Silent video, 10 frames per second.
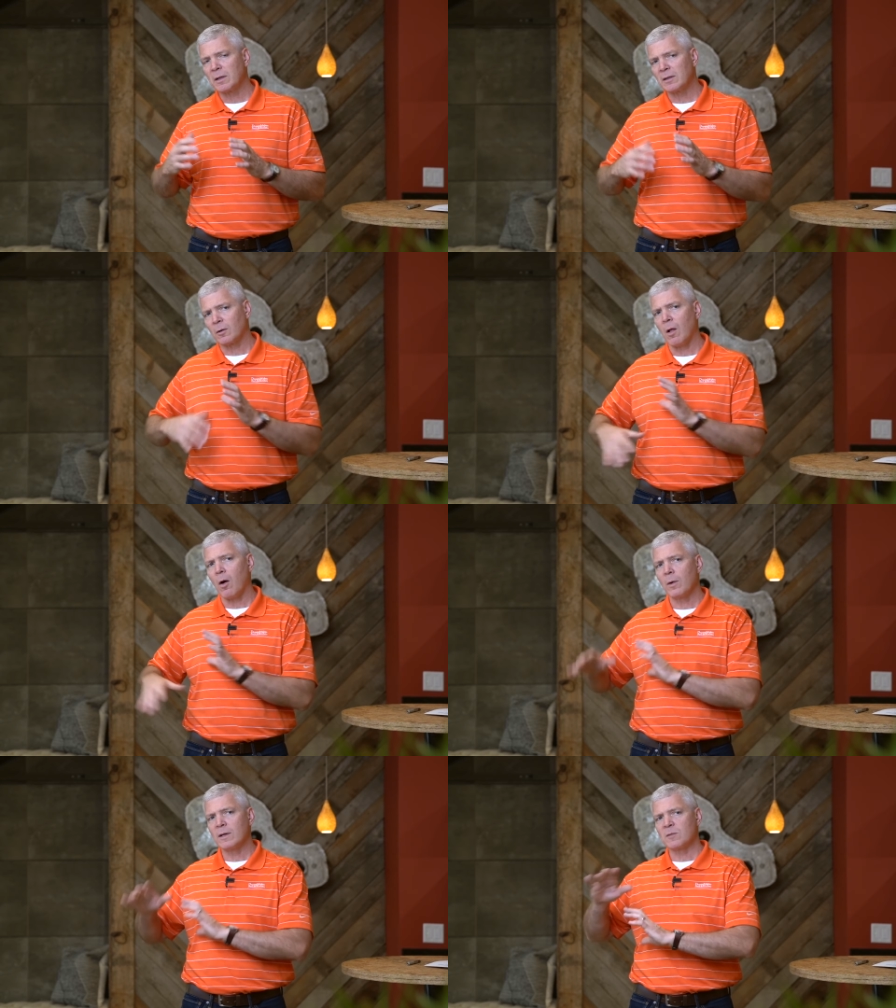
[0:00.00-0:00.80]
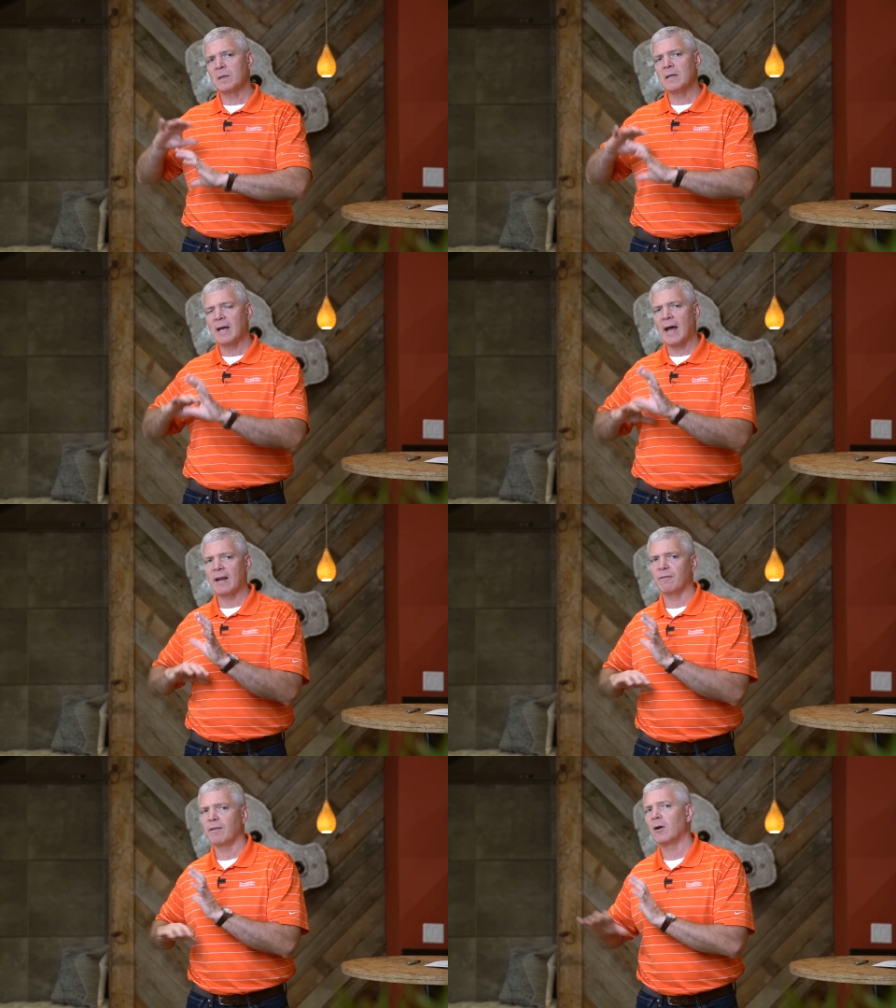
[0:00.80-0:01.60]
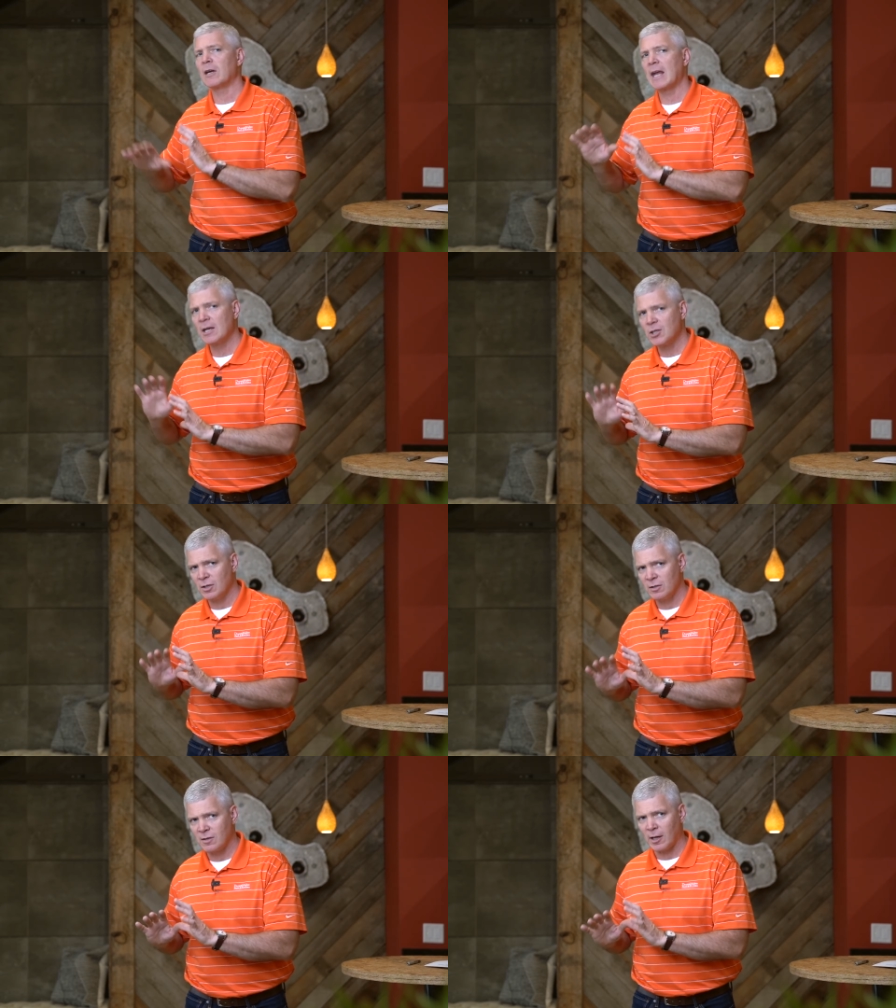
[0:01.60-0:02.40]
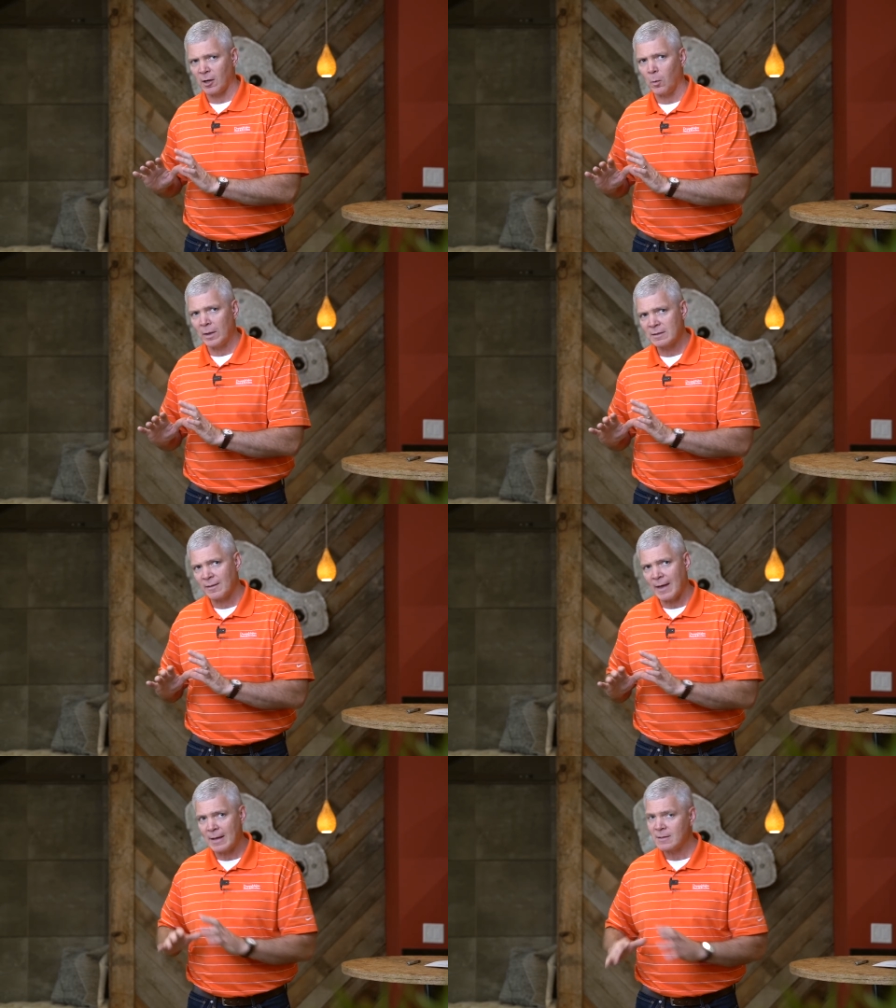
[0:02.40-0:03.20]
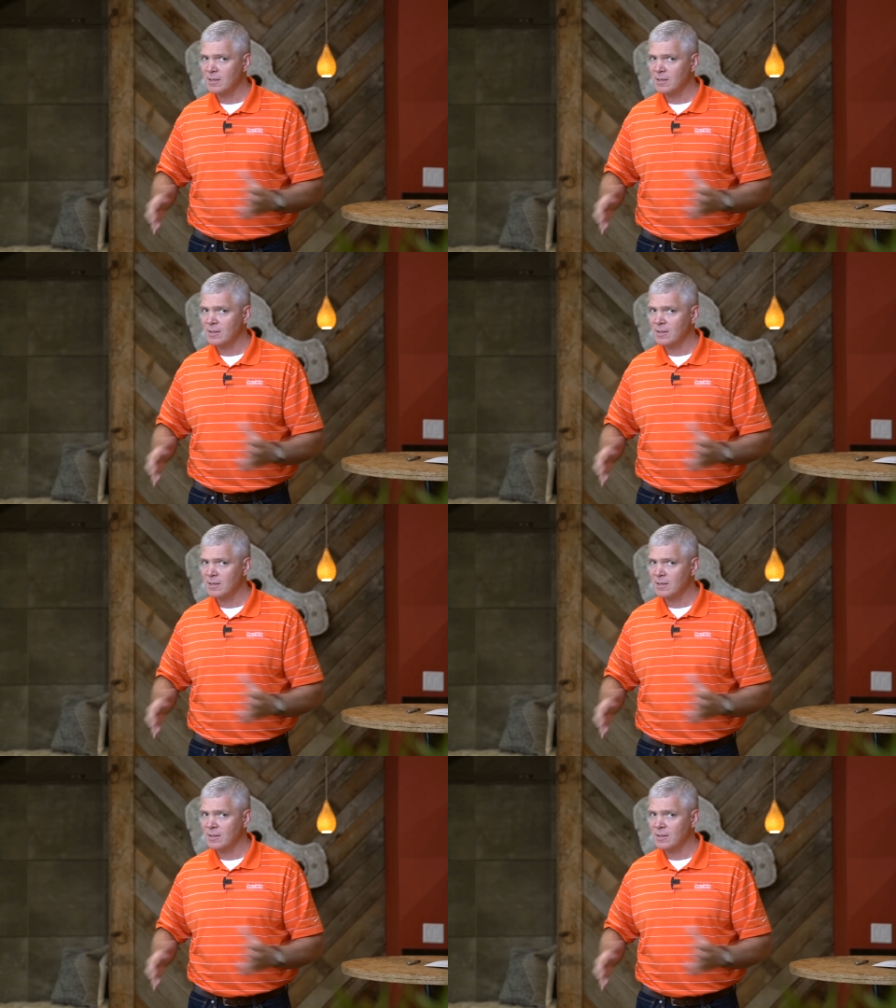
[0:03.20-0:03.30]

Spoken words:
but there will always be kind of variations that go into that.